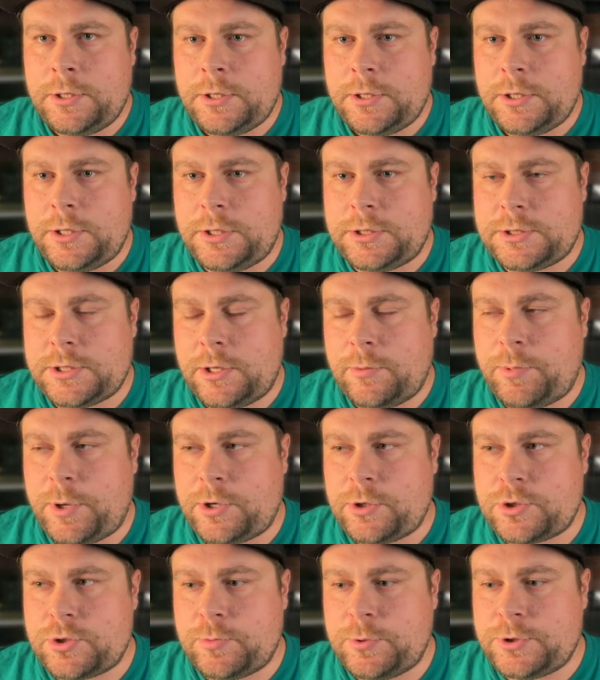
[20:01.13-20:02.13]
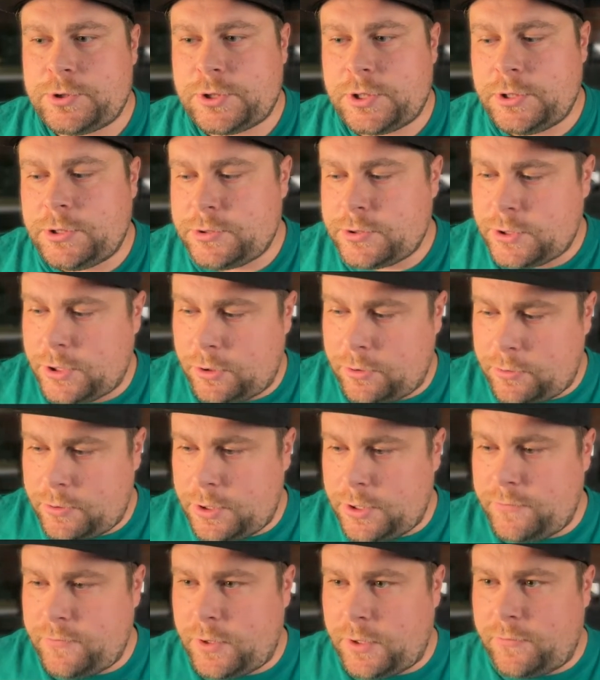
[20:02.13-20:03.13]
it's a perishable skill. So
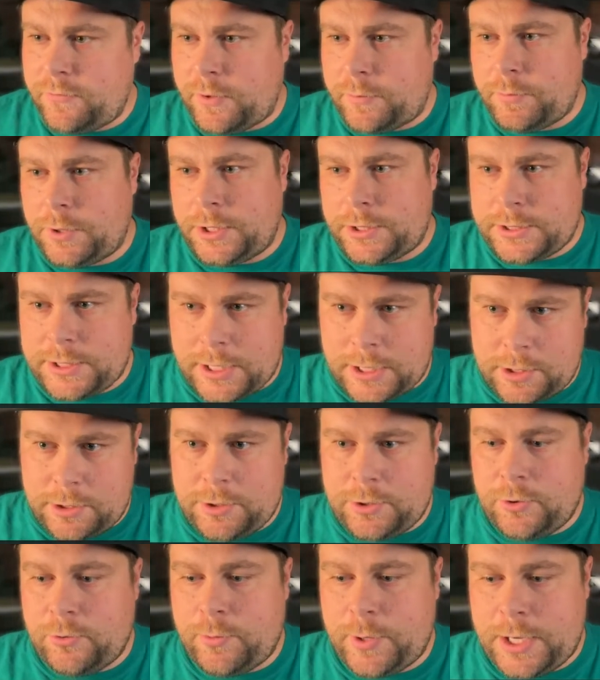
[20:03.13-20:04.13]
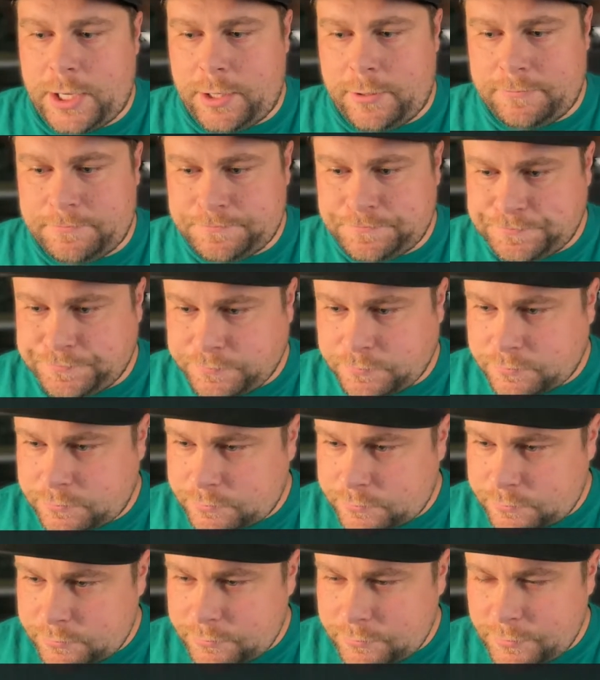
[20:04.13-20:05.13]
even if I'm like telling you about it,
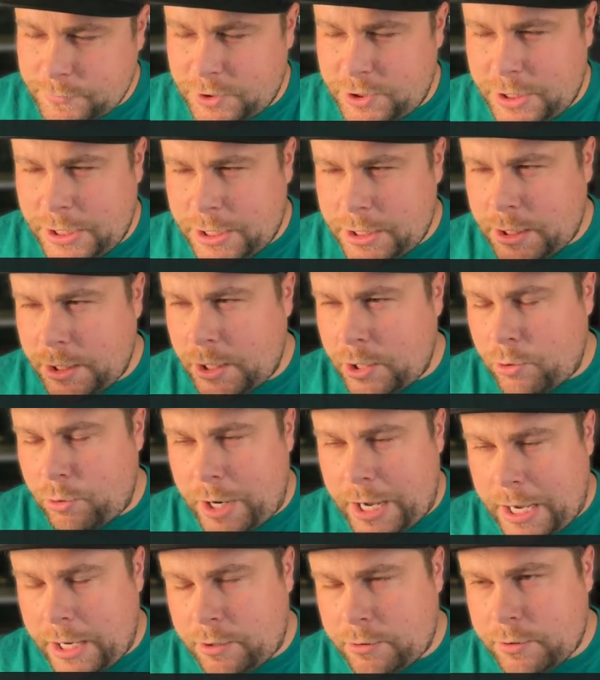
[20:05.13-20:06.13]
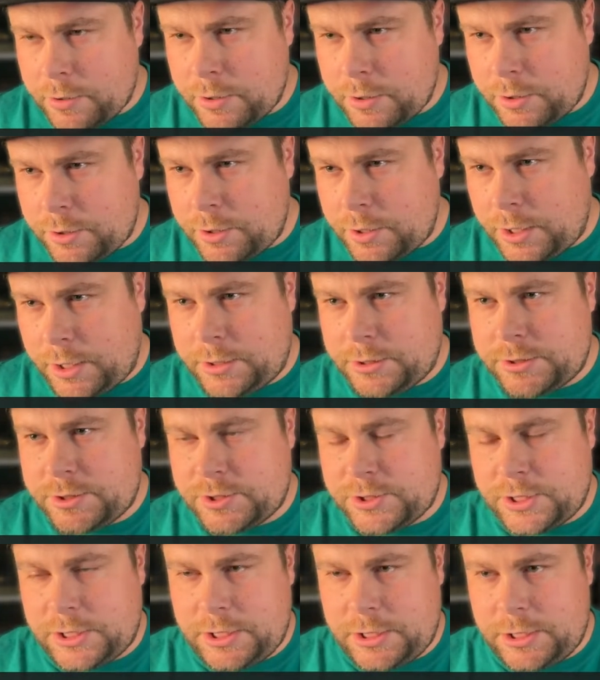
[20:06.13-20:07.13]
you got to go out and
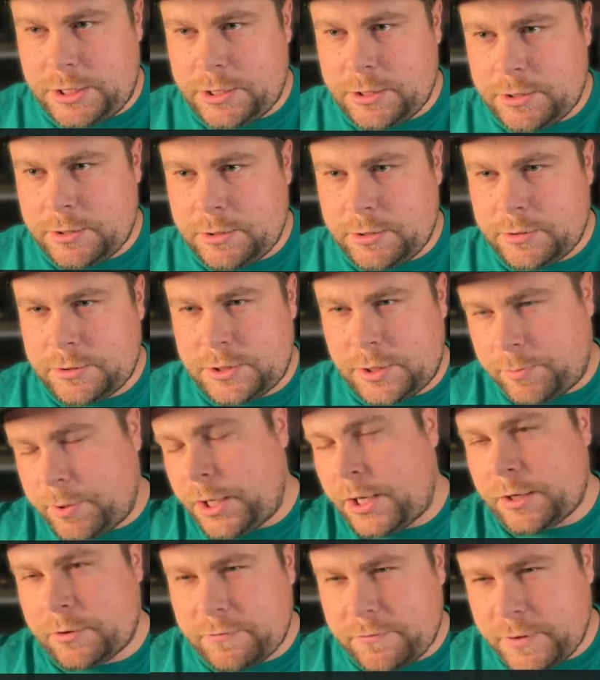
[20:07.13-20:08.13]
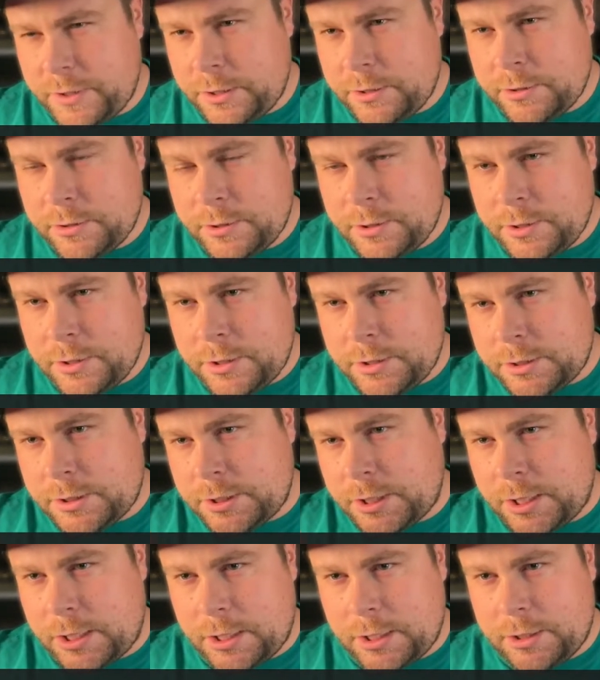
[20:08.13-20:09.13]
see topography
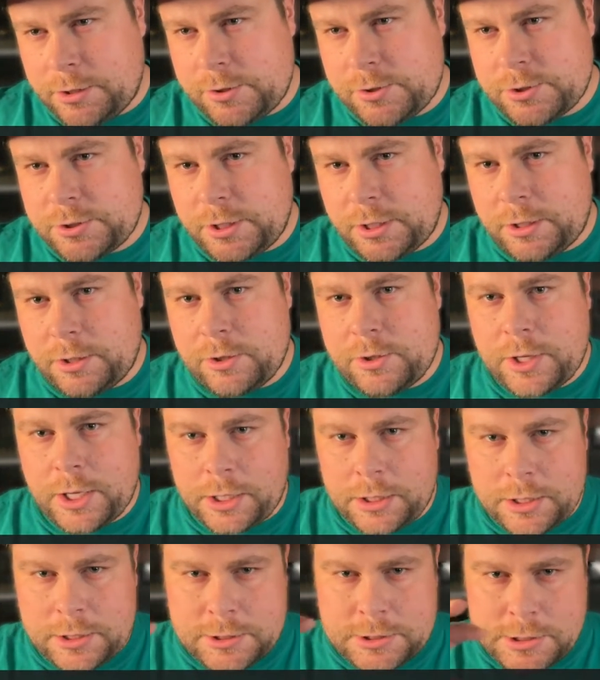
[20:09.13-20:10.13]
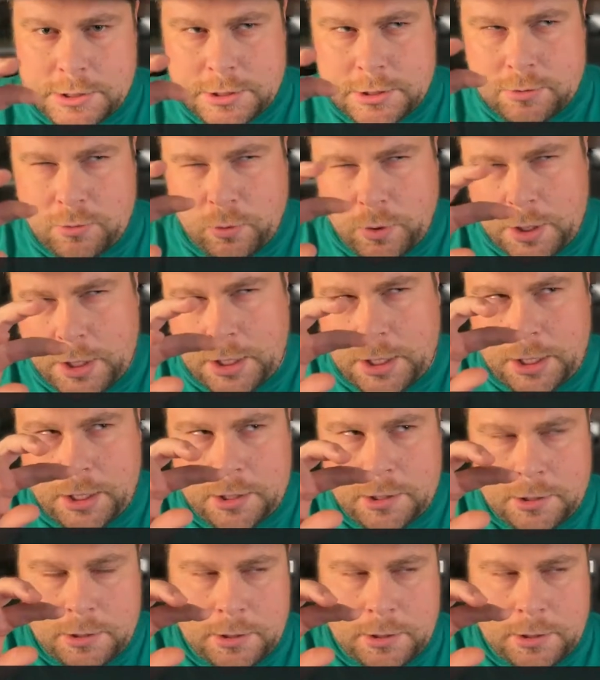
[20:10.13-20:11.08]
to kind of understand. Okay, this is why